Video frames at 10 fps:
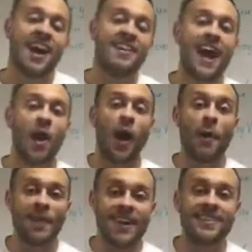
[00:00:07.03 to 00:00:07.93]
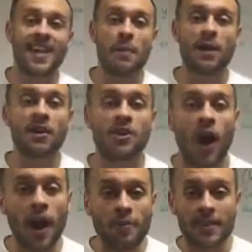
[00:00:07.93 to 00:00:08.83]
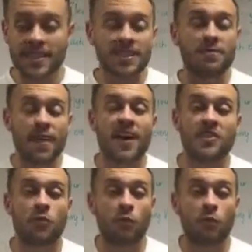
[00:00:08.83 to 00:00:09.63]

Now, I'm here today because this is the first